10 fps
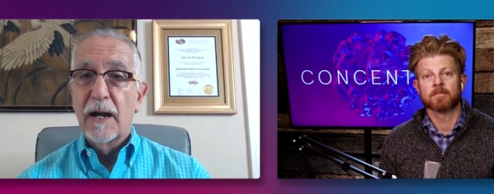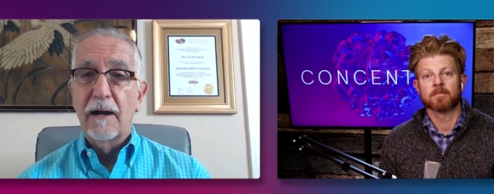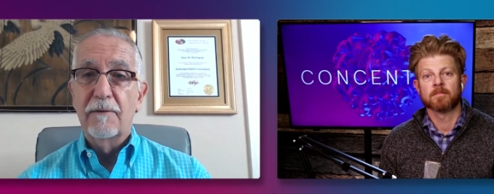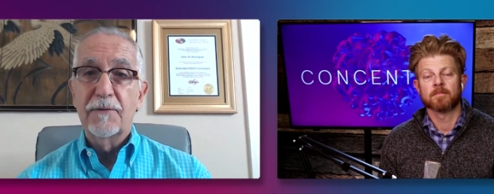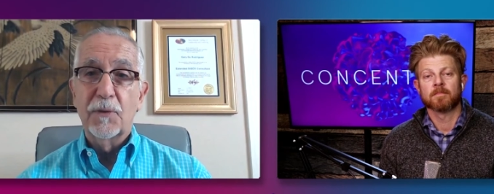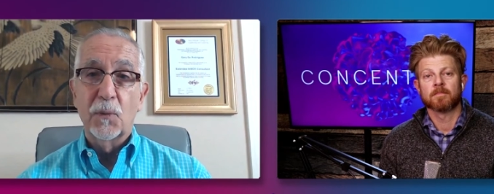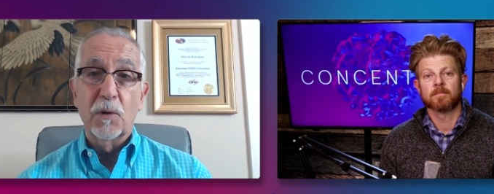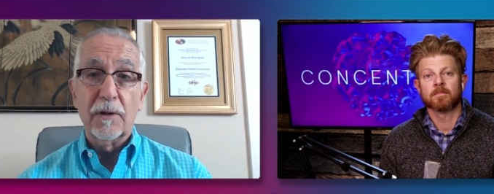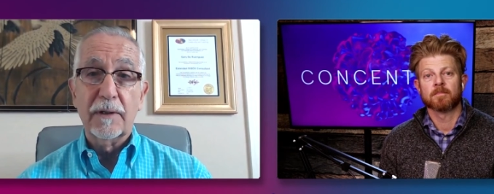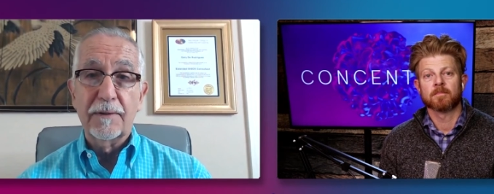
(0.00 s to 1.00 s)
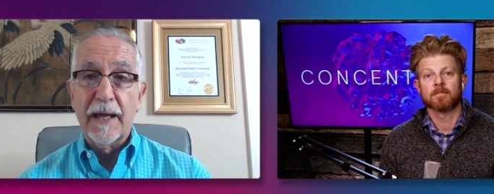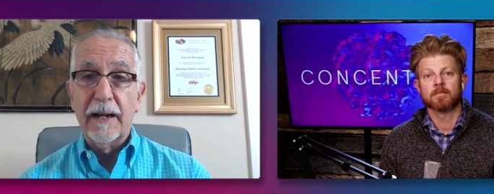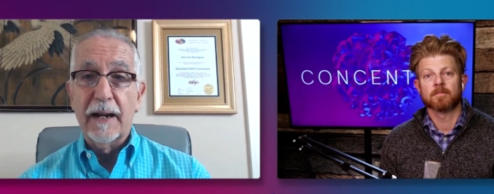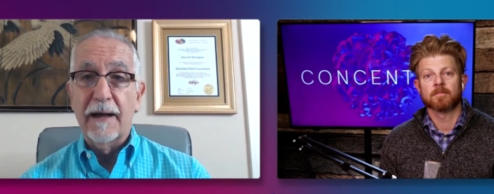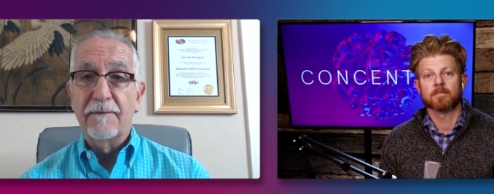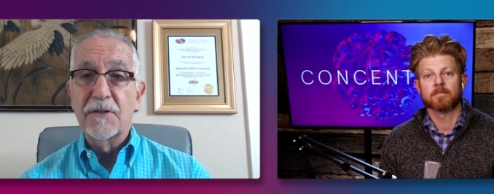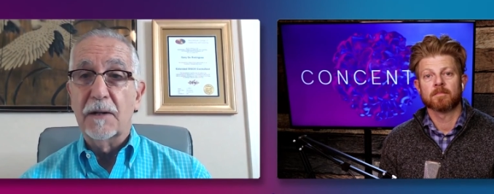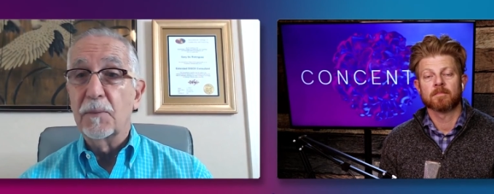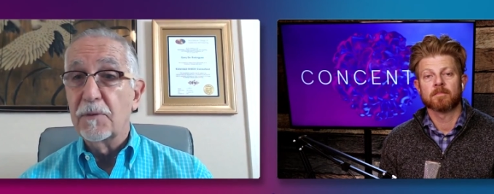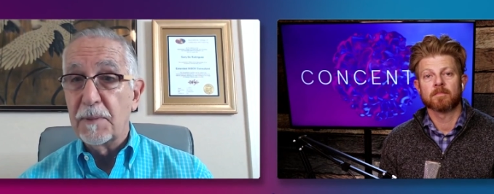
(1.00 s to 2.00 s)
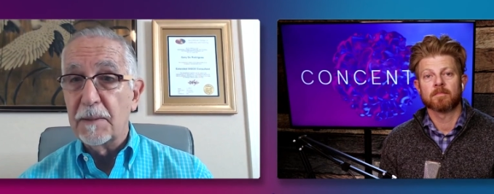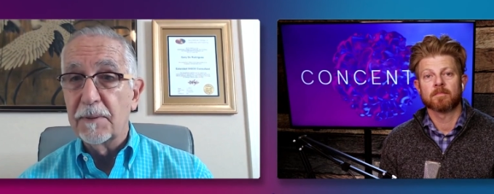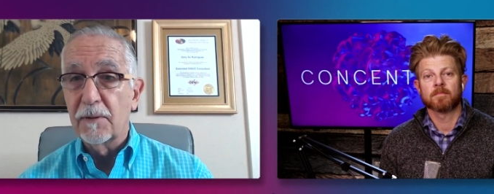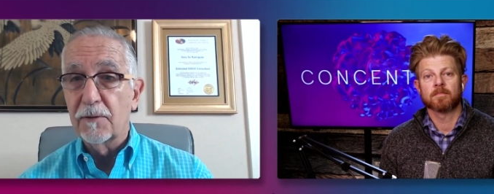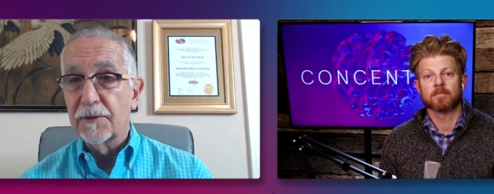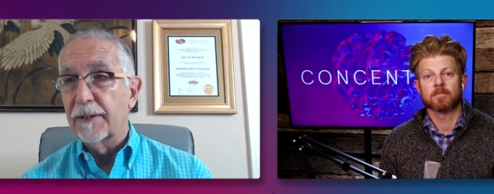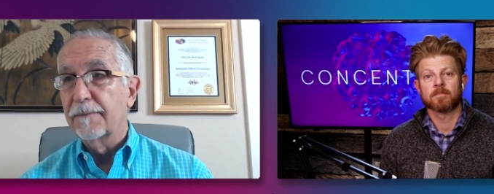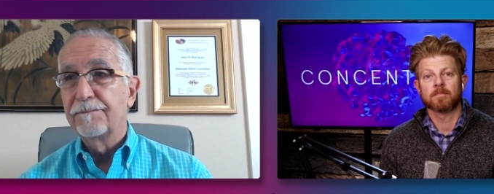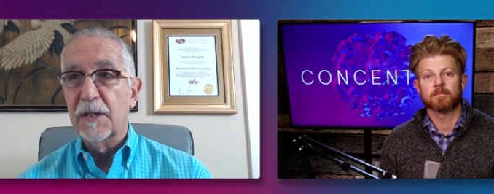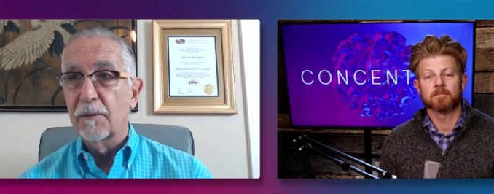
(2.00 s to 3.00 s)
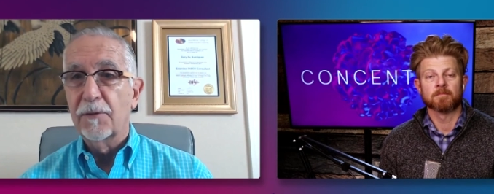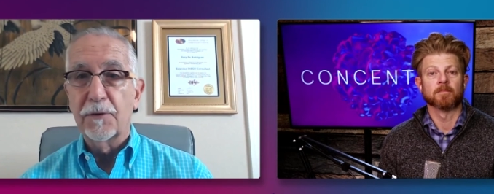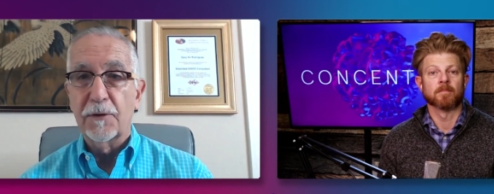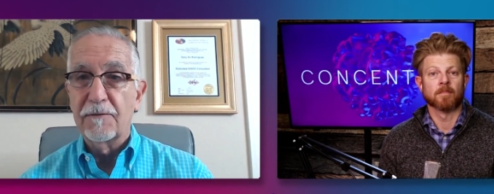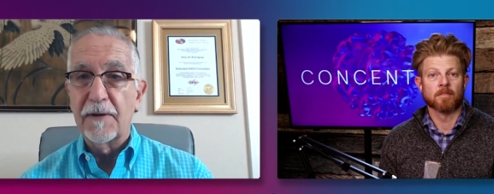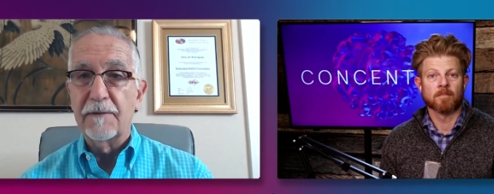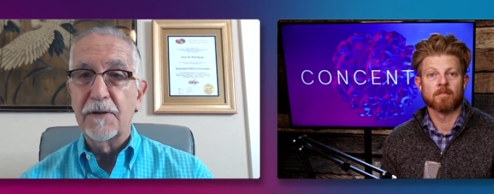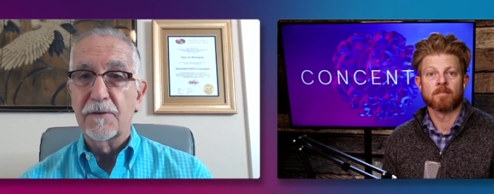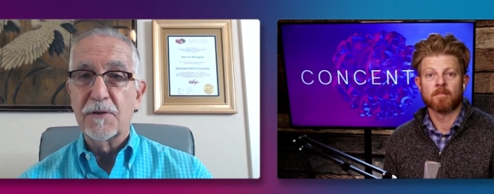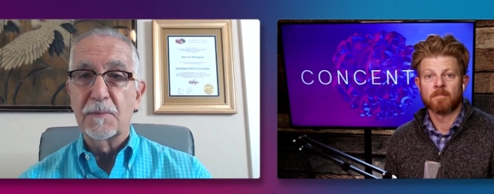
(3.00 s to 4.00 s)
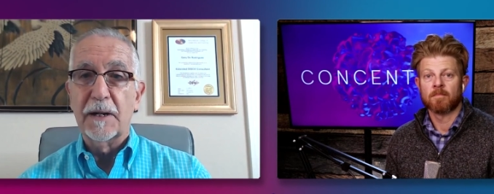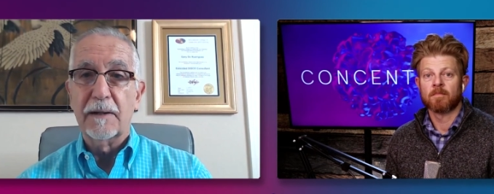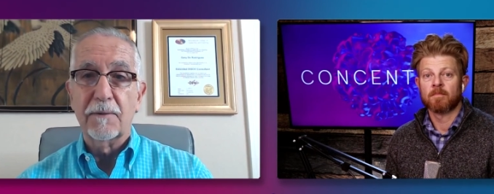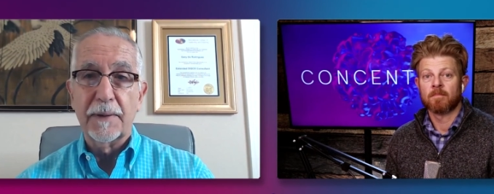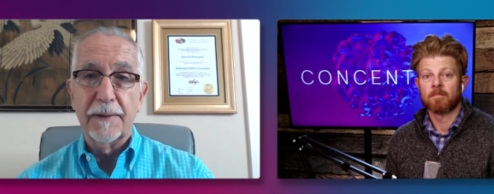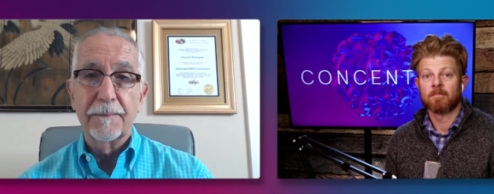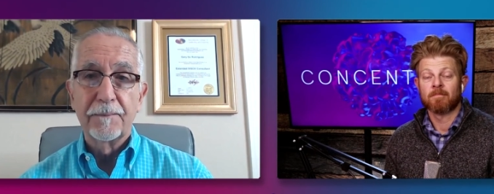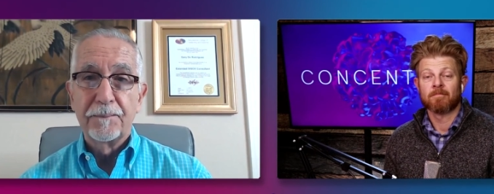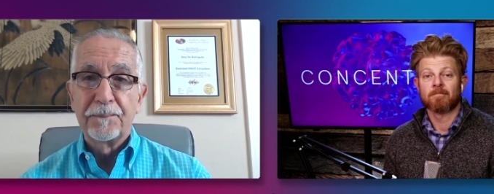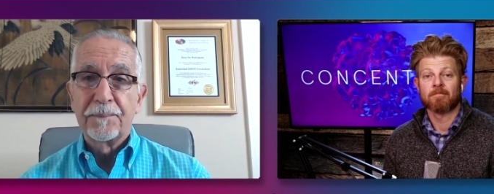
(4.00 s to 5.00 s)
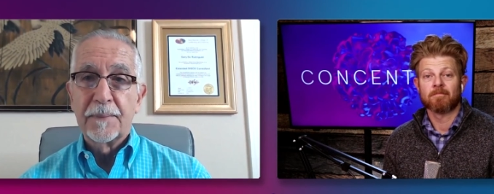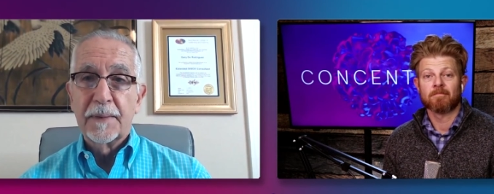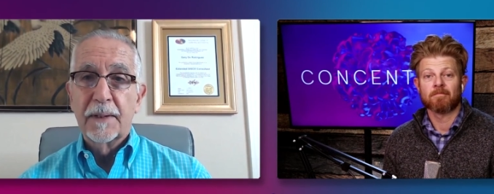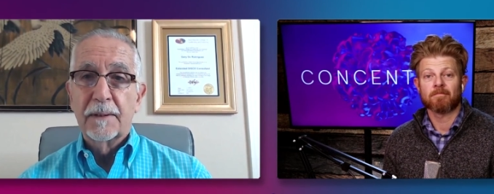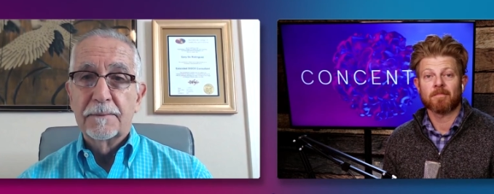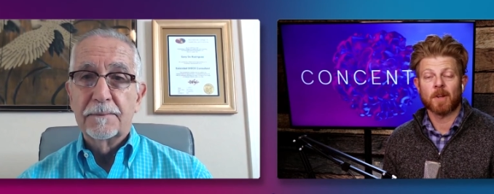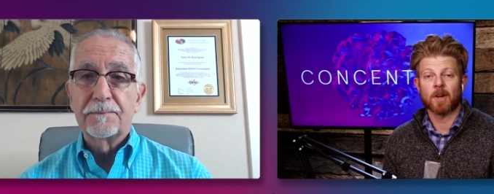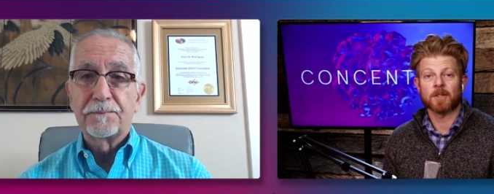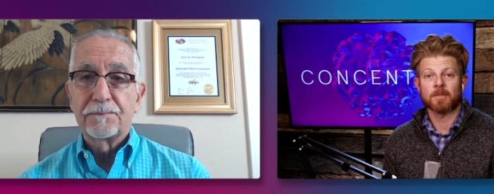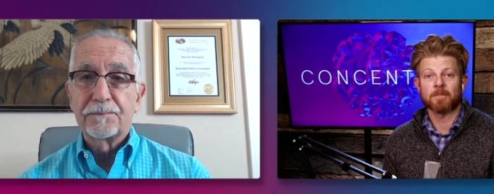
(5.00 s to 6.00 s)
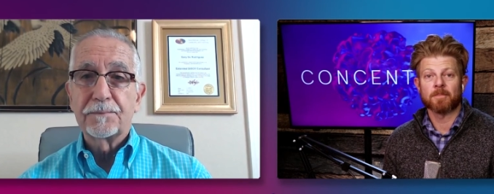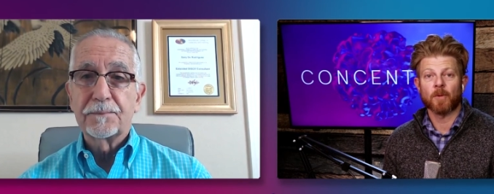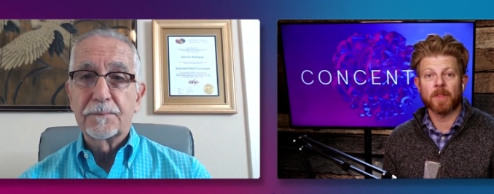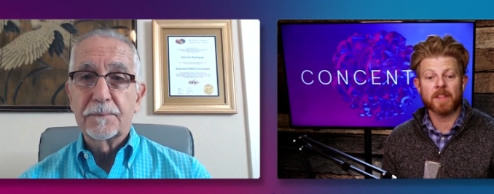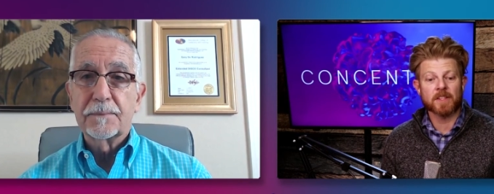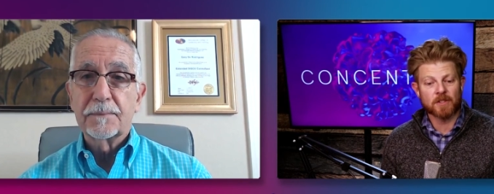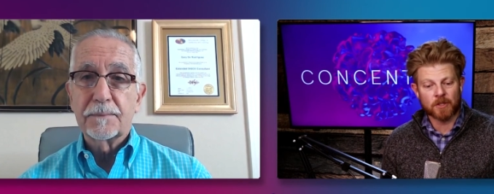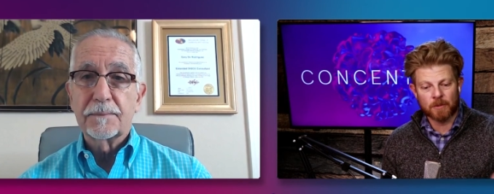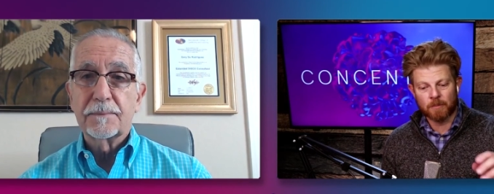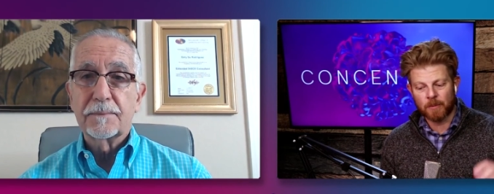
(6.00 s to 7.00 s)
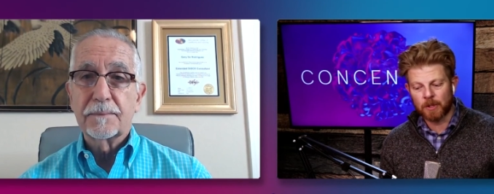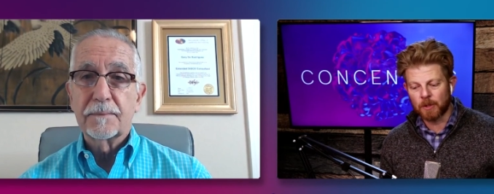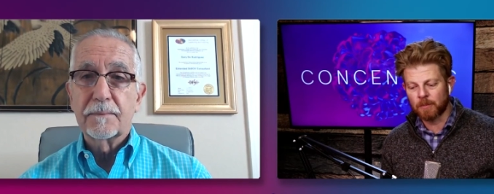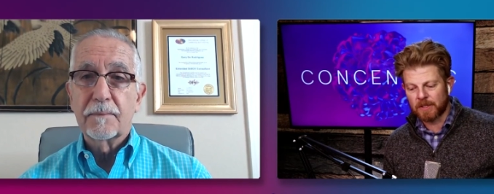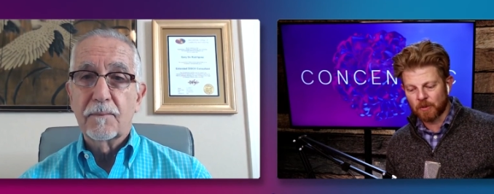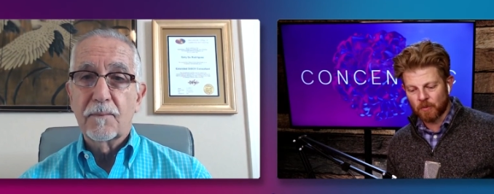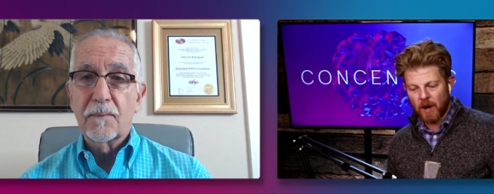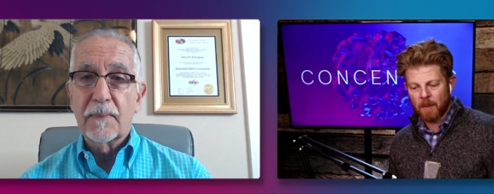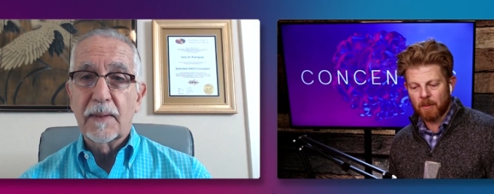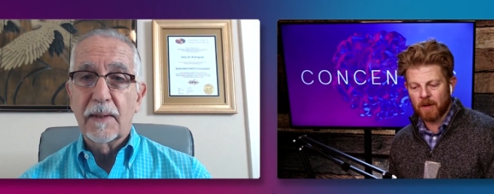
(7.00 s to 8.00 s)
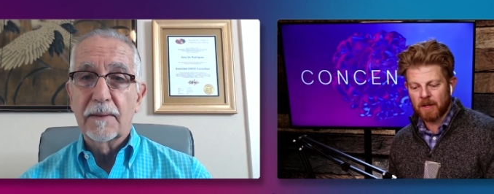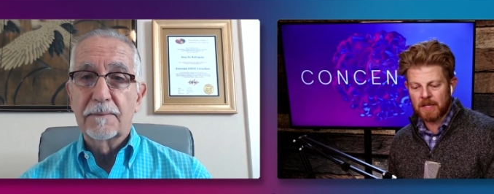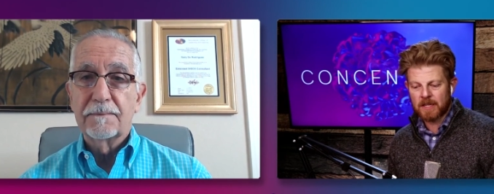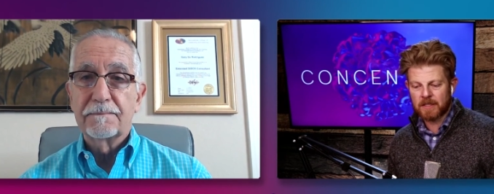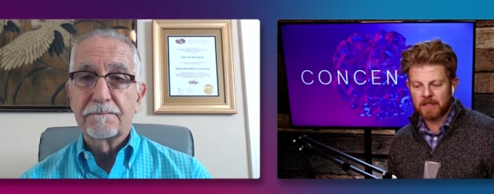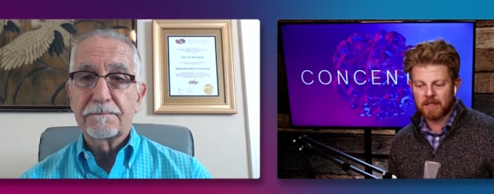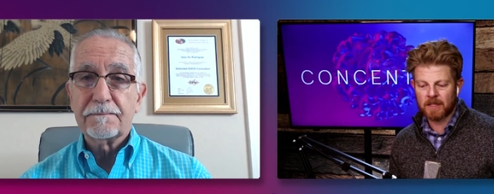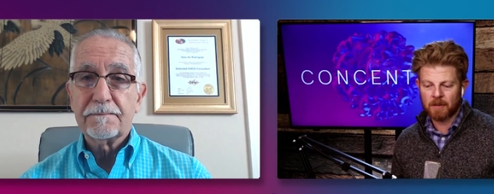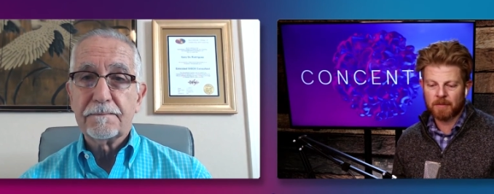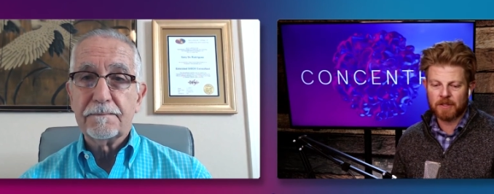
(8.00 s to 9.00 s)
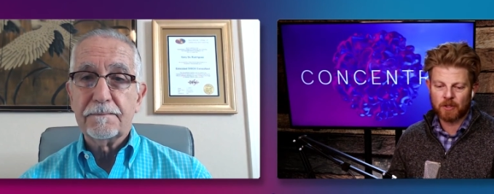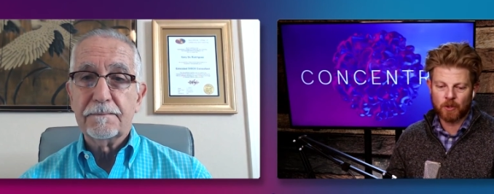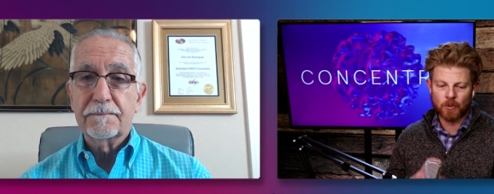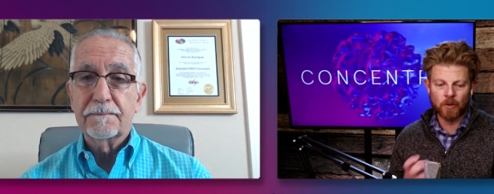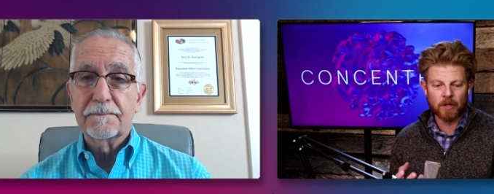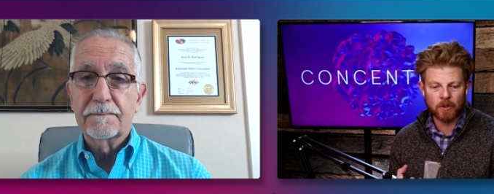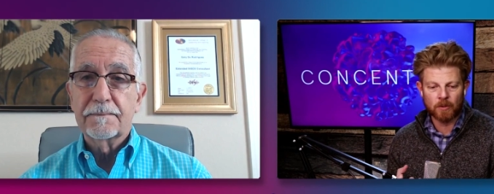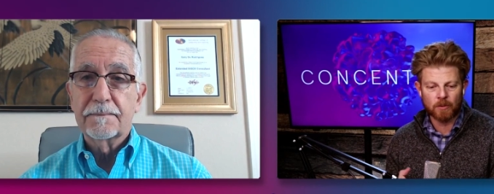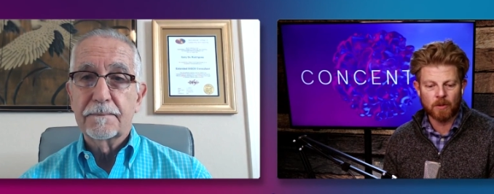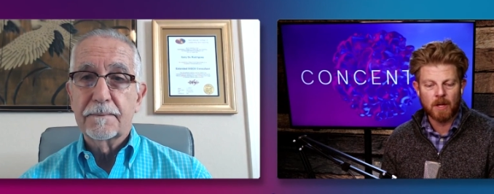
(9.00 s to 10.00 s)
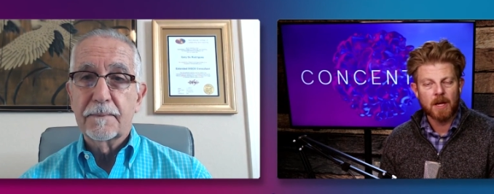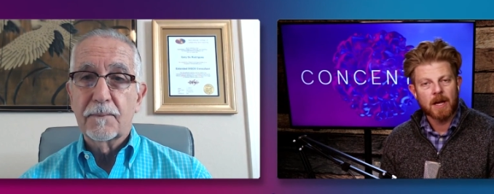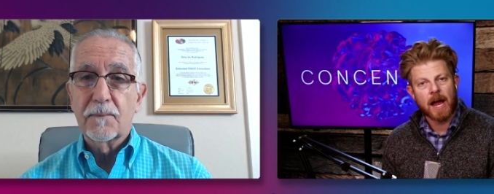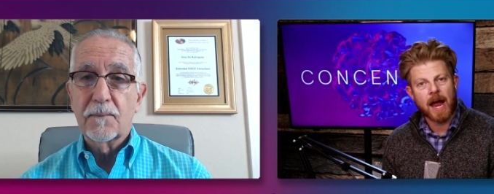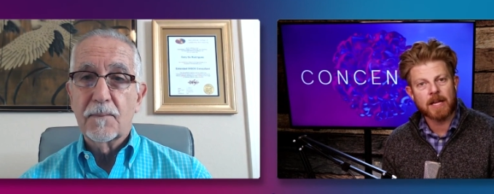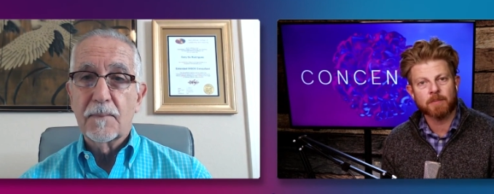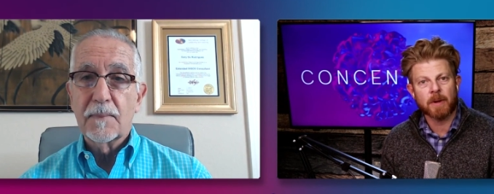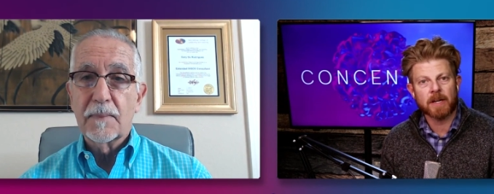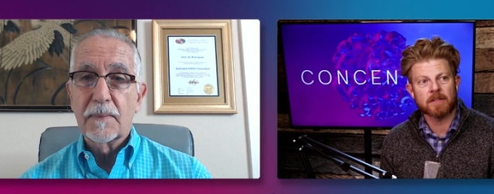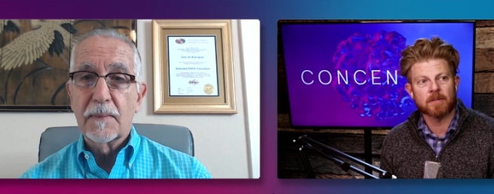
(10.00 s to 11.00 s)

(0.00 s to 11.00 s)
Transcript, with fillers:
Speaker 1: of the work that I've done with people over the 35 years of my career.
Speaker 2: Awesome. Well, I think this is a good place to wrap on this this critical aspect